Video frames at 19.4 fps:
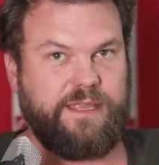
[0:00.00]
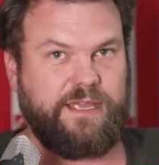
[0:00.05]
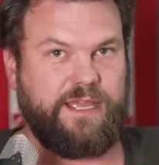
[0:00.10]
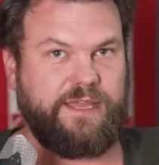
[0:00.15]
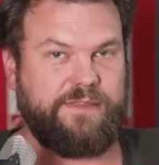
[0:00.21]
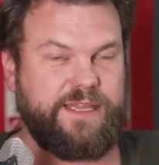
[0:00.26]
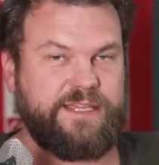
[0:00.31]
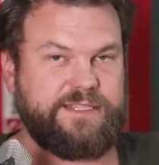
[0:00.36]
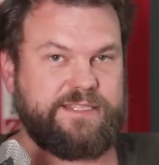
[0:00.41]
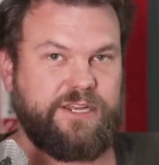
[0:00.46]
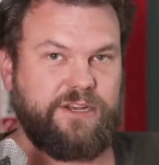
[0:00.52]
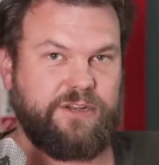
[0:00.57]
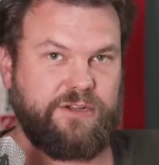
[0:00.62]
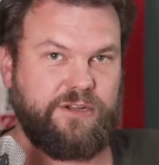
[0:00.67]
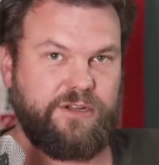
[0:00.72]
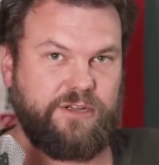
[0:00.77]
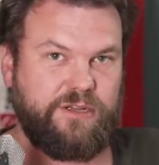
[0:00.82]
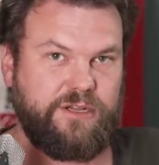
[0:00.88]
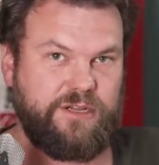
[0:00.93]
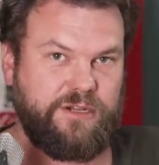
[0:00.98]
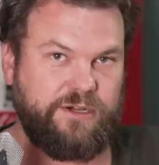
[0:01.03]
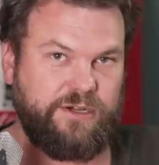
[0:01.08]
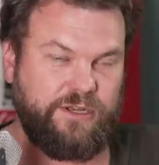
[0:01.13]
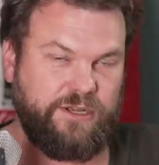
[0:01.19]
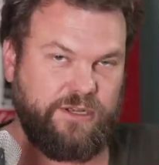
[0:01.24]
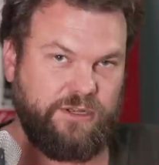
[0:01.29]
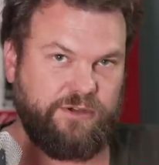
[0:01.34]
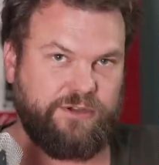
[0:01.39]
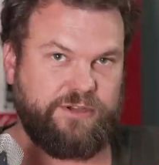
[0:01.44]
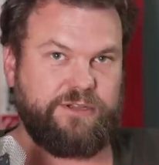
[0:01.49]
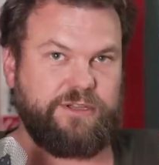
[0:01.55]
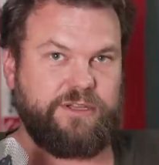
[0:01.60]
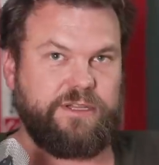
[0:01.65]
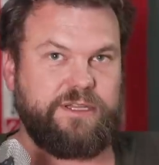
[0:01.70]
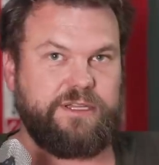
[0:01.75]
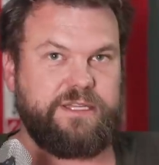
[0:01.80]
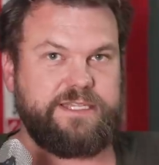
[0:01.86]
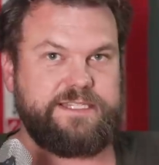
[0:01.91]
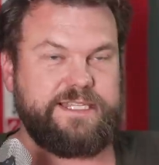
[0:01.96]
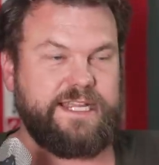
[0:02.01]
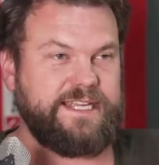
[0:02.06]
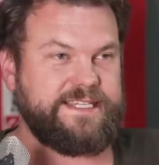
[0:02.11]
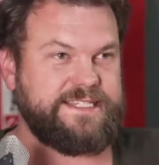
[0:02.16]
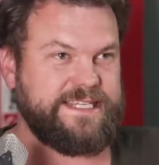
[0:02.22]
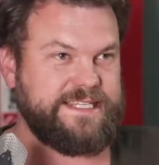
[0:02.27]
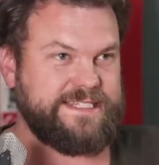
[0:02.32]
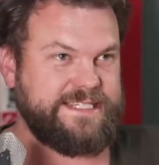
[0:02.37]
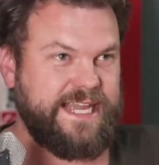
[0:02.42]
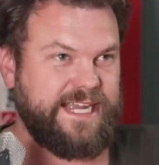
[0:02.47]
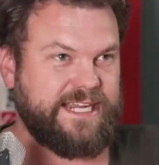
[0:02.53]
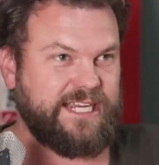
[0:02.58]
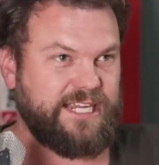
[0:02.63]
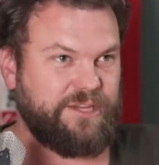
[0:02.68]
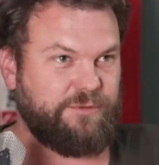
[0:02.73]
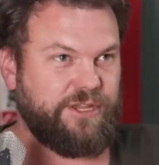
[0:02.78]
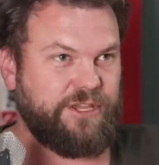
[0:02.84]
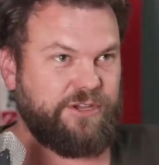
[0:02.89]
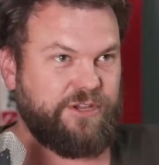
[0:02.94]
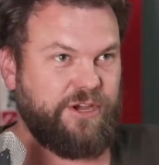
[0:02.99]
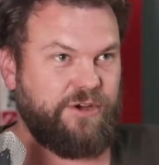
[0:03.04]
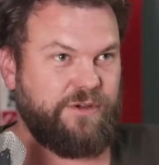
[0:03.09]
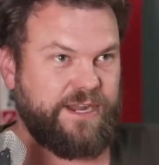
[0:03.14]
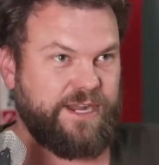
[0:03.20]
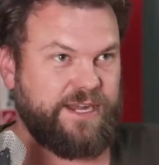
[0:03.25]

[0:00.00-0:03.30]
And they said, look, tell us exactly where you're going.